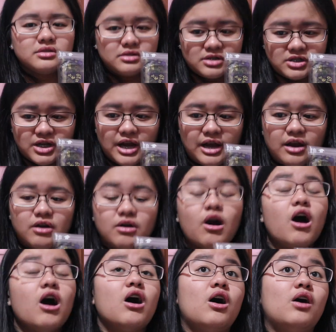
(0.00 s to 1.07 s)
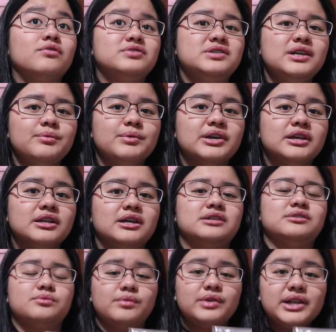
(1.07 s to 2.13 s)
share of seaweed
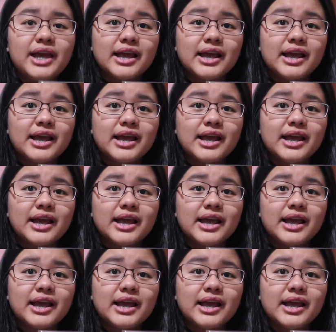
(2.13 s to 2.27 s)
is really